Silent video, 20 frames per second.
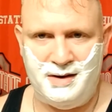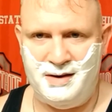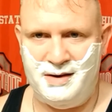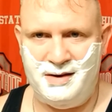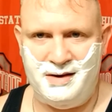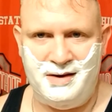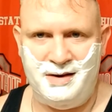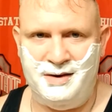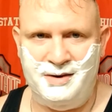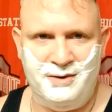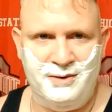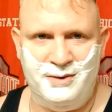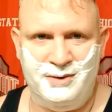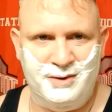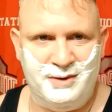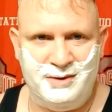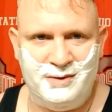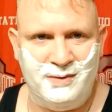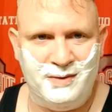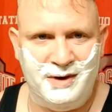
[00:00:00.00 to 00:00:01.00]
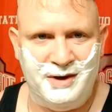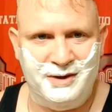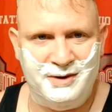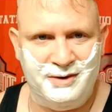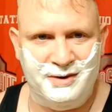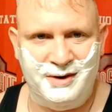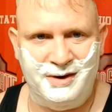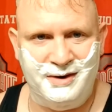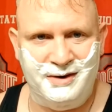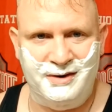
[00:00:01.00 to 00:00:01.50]
I know that the weather
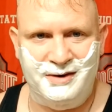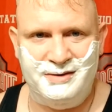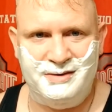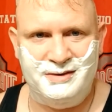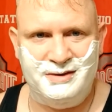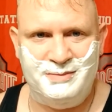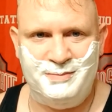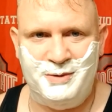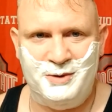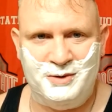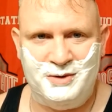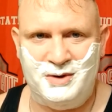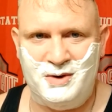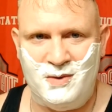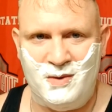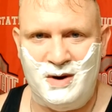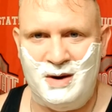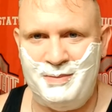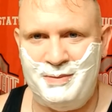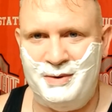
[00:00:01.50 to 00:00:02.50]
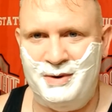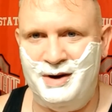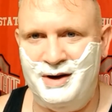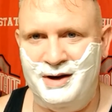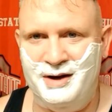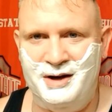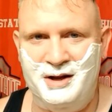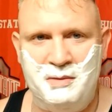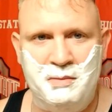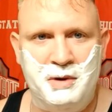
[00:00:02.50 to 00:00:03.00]
here isn't supposed to cooperate
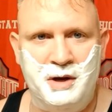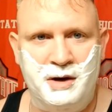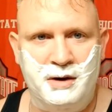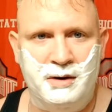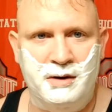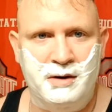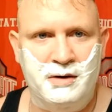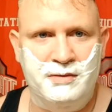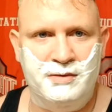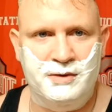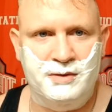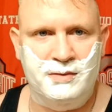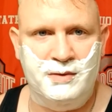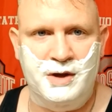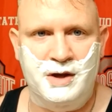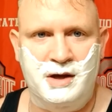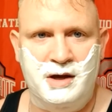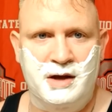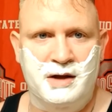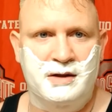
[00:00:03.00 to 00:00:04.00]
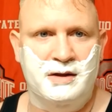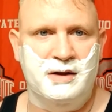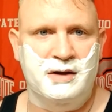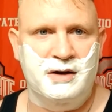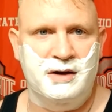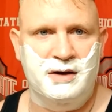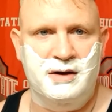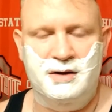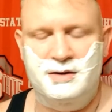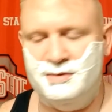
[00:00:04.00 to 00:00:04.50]
any better over the weekend than
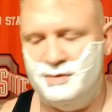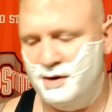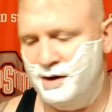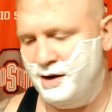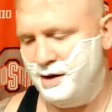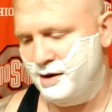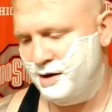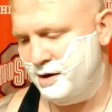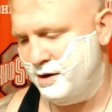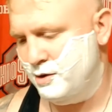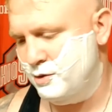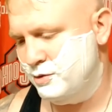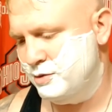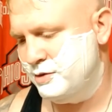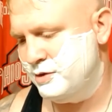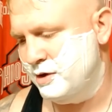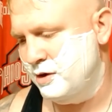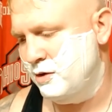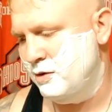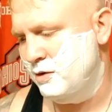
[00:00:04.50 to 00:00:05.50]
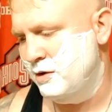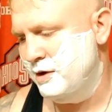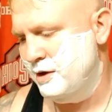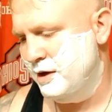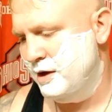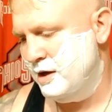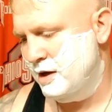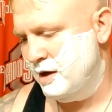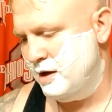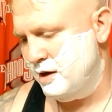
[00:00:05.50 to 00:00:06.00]
it is right now, so
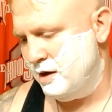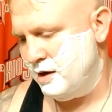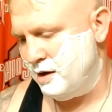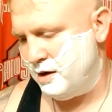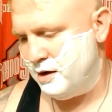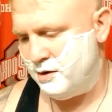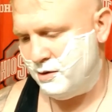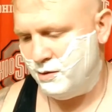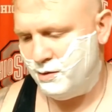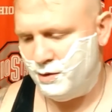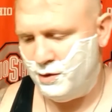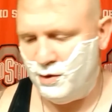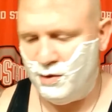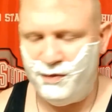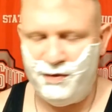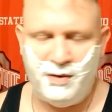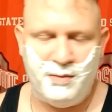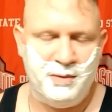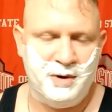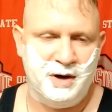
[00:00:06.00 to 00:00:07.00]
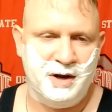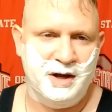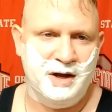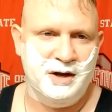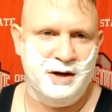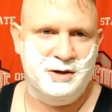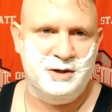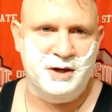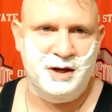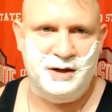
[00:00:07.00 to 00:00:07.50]
I don't know if I'm going to get
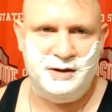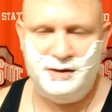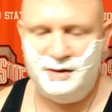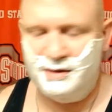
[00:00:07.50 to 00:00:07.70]
a chance